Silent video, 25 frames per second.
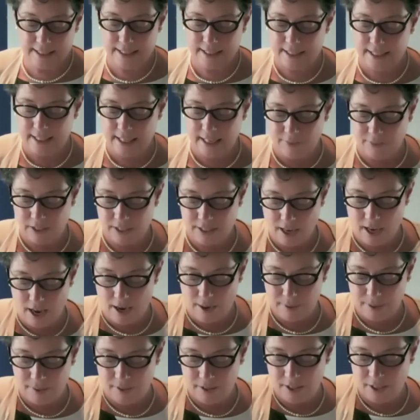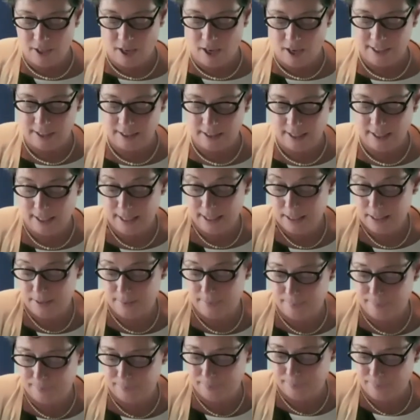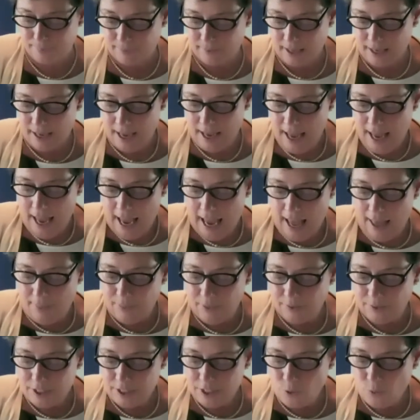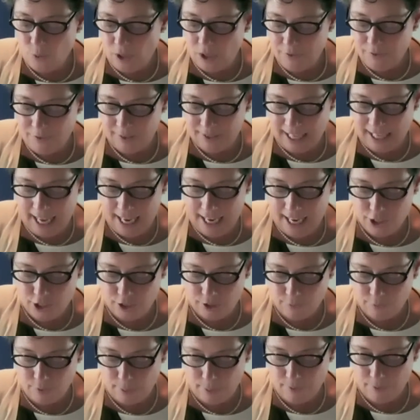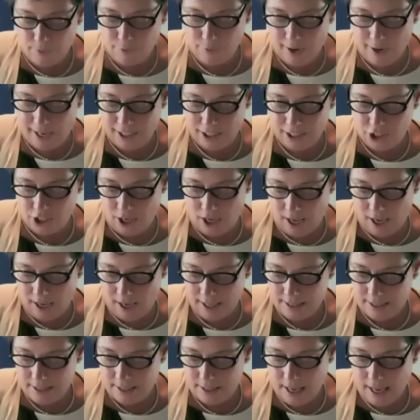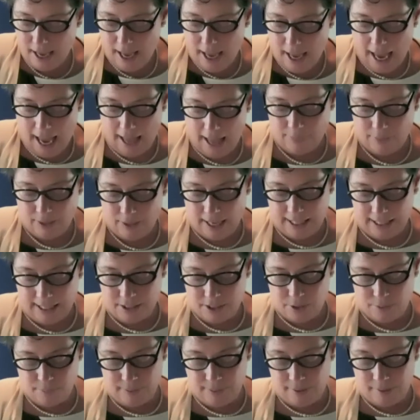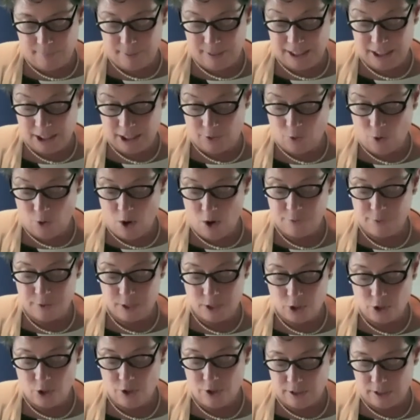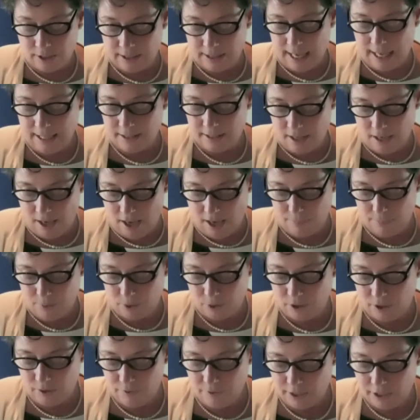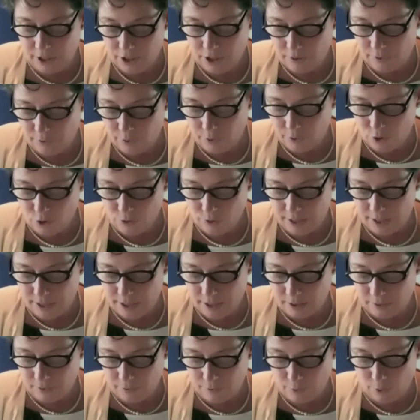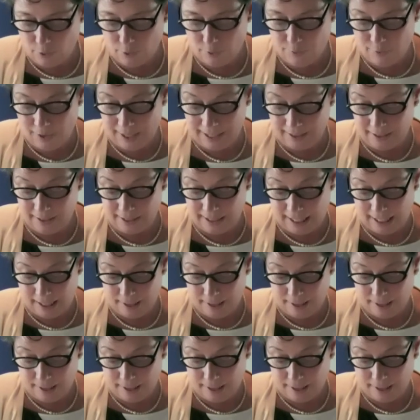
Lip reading: at the time in the United Kingdom, and that disqualification from the franchise and the eligibility for office turned at that time on conviction for treason for a felony.